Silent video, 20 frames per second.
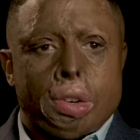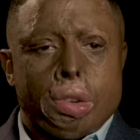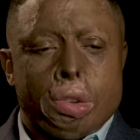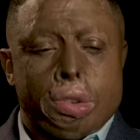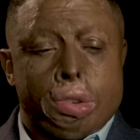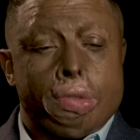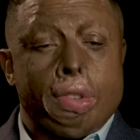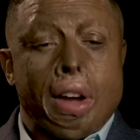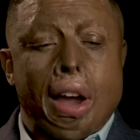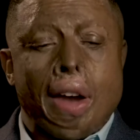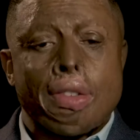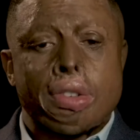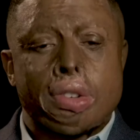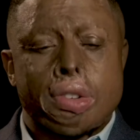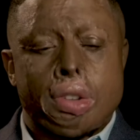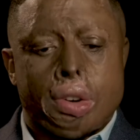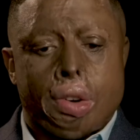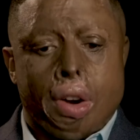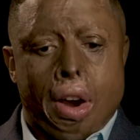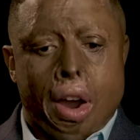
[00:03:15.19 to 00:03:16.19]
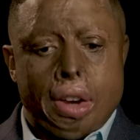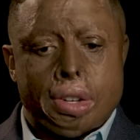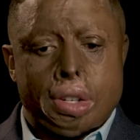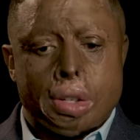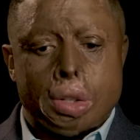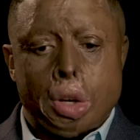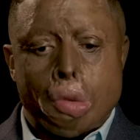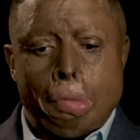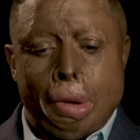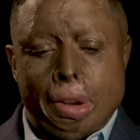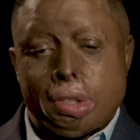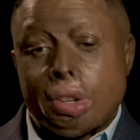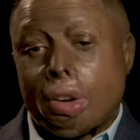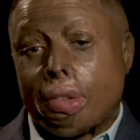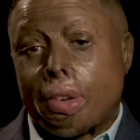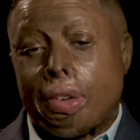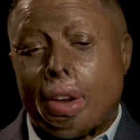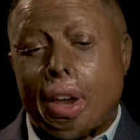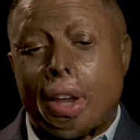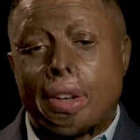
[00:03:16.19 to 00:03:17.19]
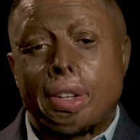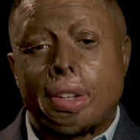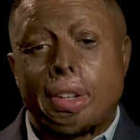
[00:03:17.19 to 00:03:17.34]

The survivors of the crash, including myself, have had